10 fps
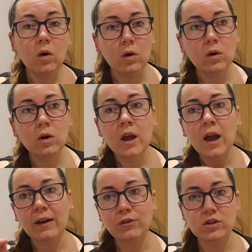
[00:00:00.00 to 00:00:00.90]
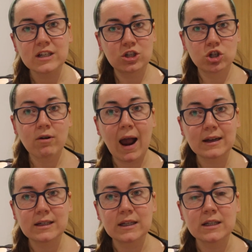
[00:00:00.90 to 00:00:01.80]
Or I've got
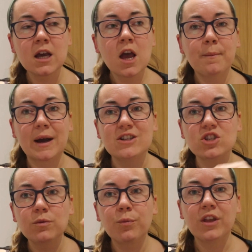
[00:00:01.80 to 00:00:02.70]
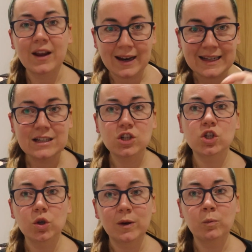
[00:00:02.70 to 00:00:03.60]
distracted by something I need to
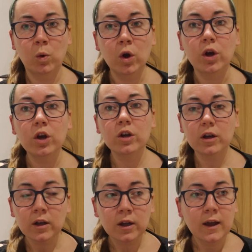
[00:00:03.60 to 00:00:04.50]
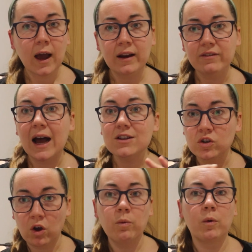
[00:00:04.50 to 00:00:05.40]
do in work and I've had
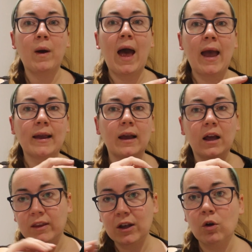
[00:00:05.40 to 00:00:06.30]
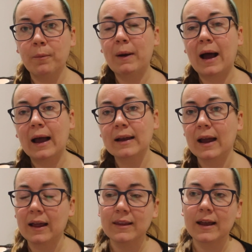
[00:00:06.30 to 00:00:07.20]
to go away and then come back,
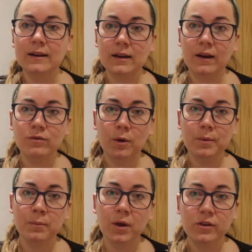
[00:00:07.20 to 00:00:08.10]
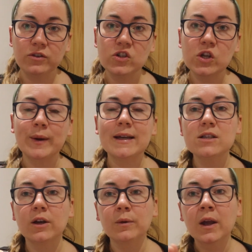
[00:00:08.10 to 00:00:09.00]
and then I've not been bothered to do it.
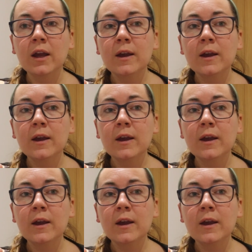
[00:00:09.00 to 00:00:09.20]
So